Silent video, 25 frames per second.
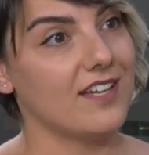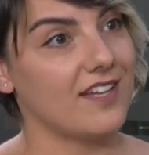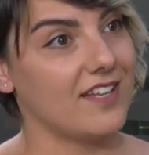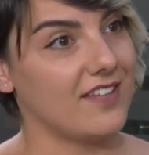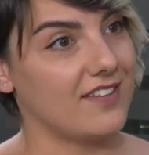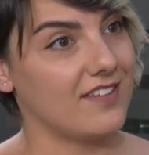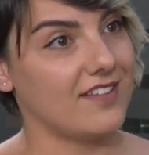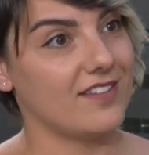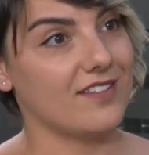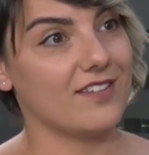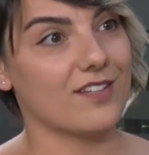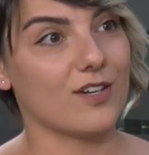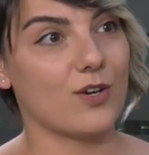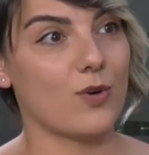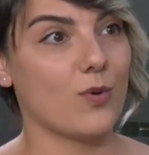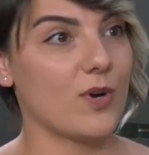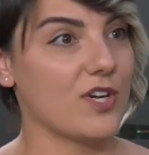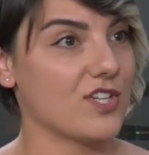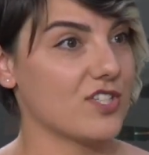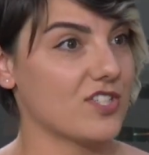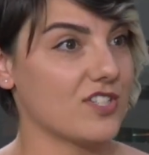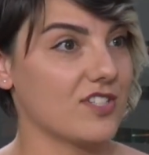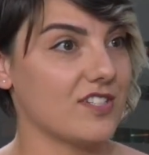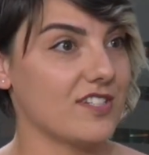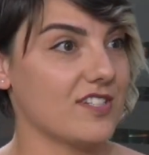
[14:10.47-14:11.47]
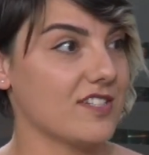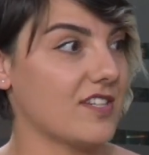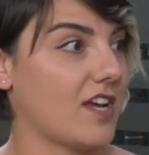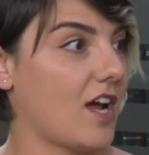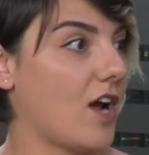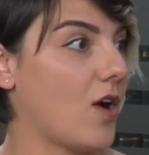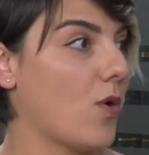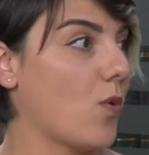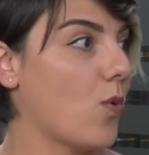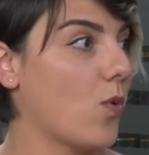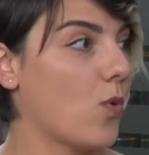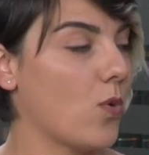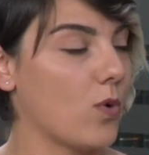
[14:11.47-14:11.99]
And then the question is
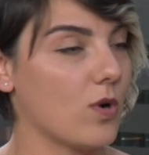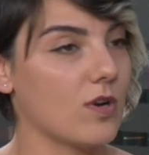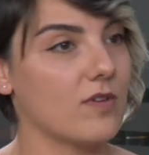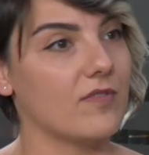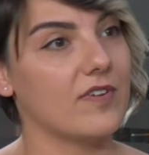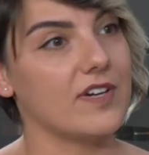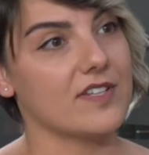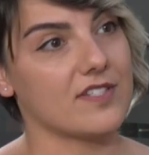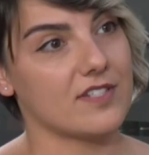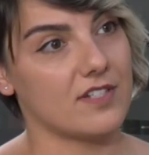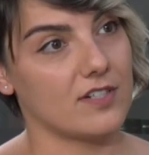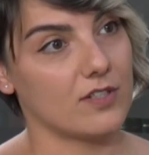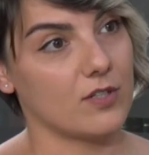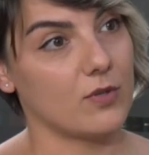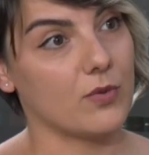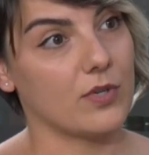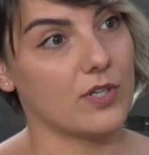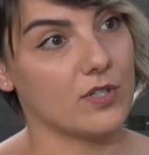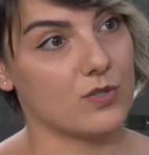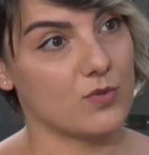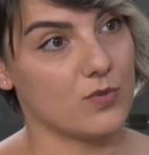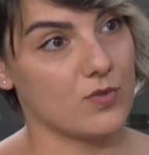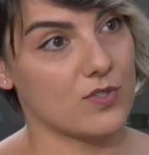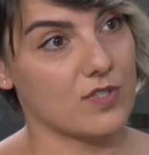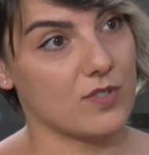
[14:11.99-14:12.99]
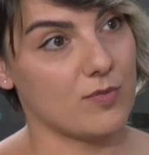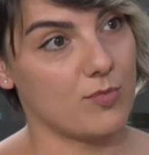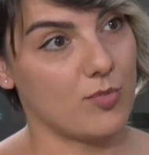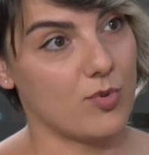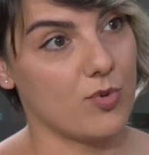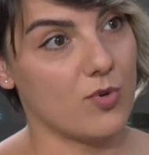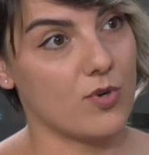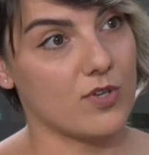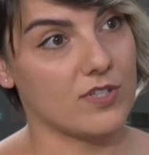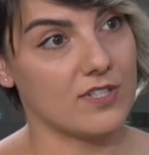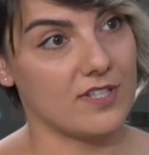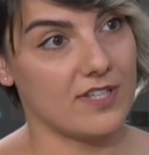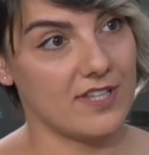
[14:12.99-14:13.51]
how all of us are going to
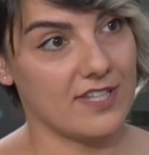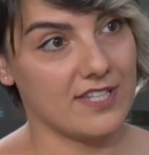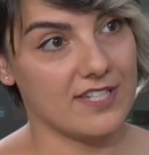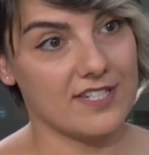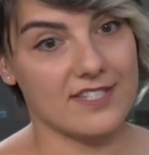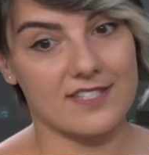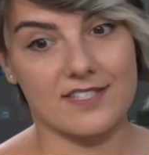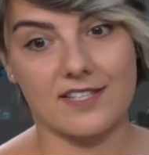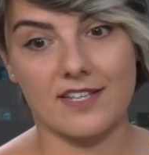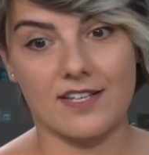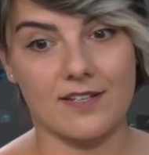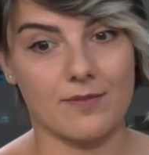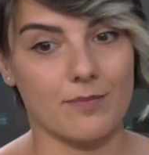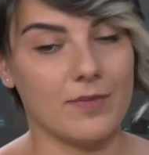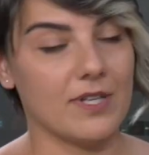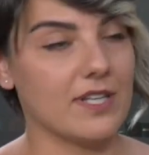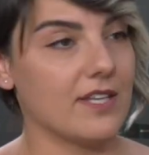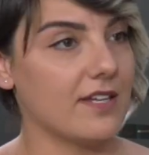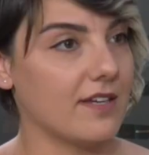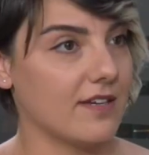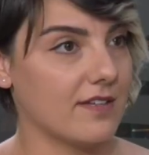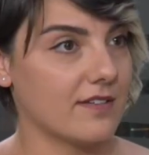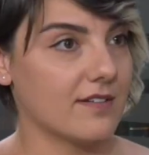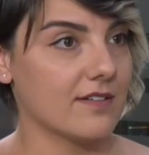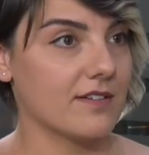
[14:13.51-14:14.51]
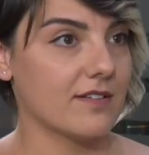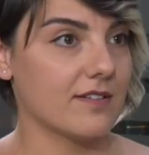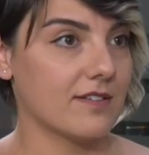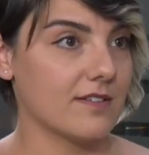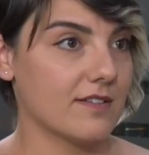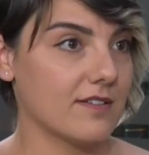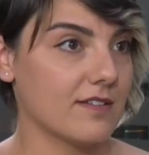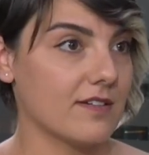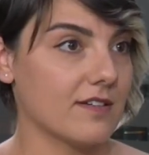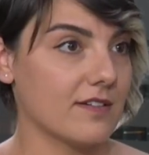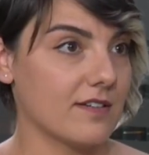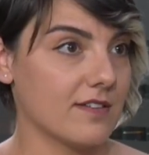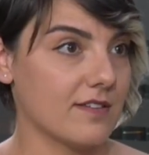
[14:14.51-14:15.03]
support this and many other
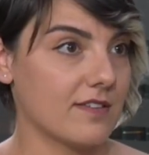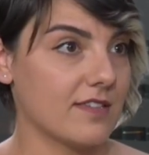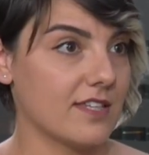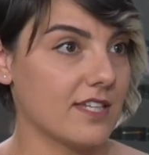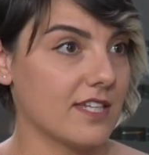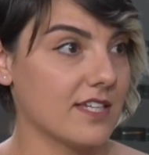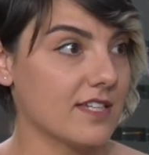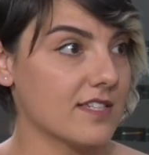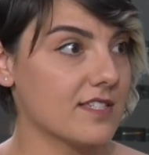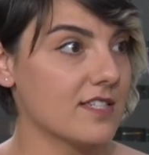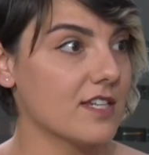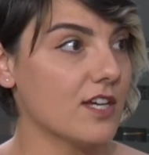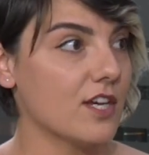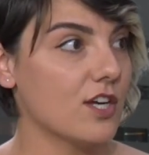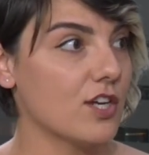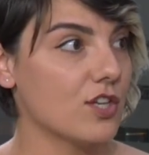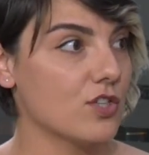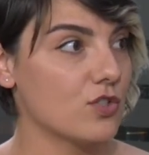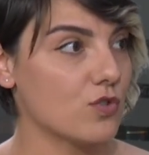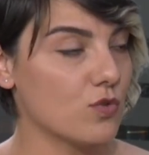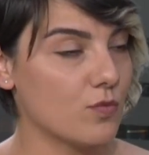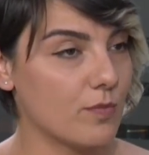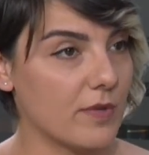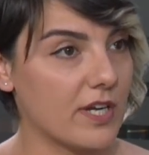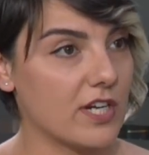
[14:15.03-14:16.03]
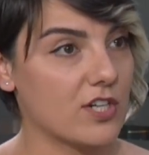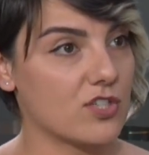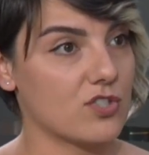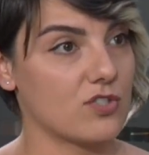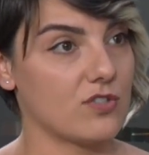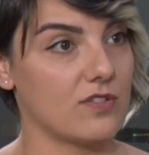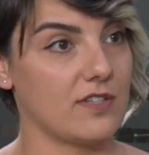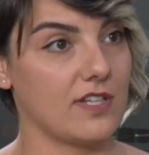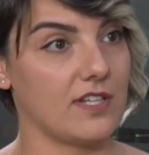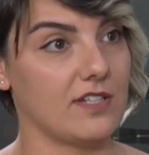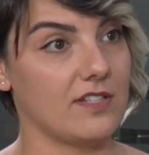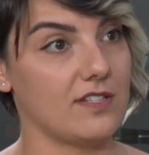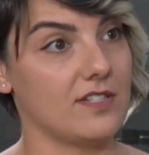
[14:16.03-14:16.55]
uh, things to make
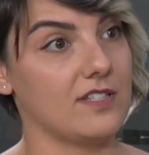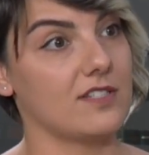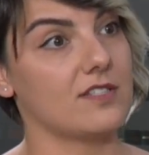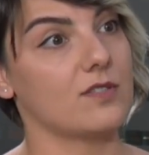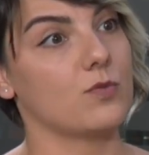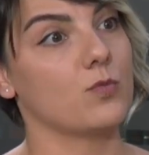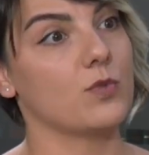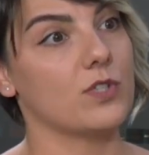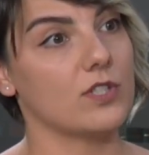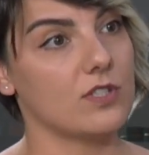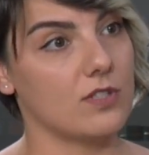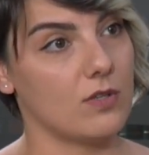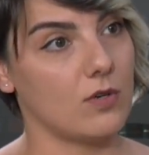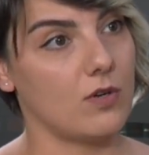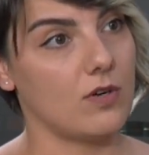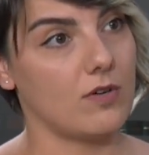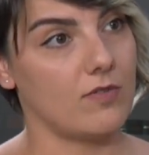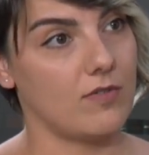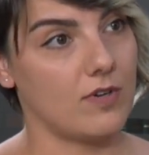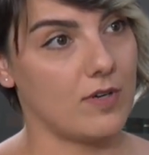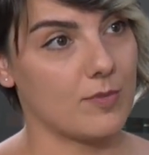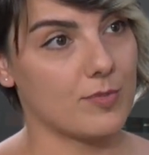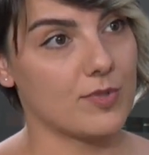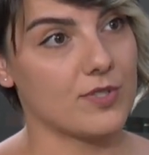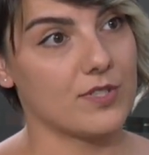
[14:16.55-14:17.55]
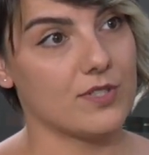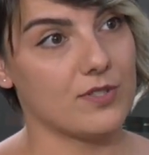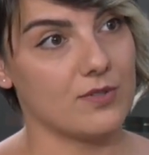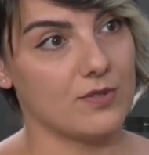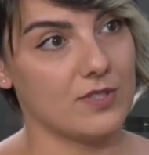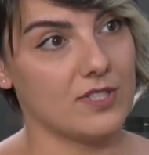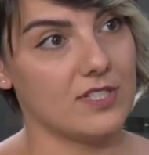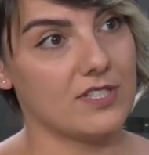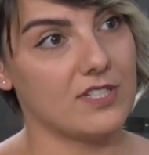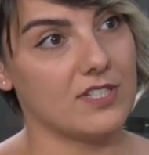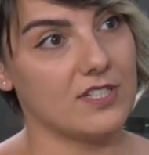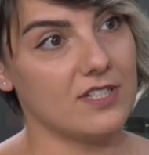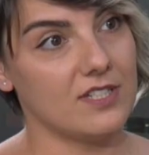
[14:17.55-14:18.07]
sure that this window of
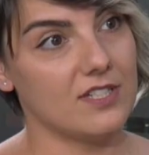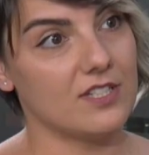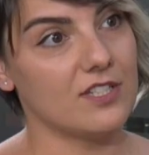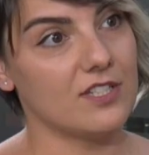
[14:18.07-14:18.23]
opportunity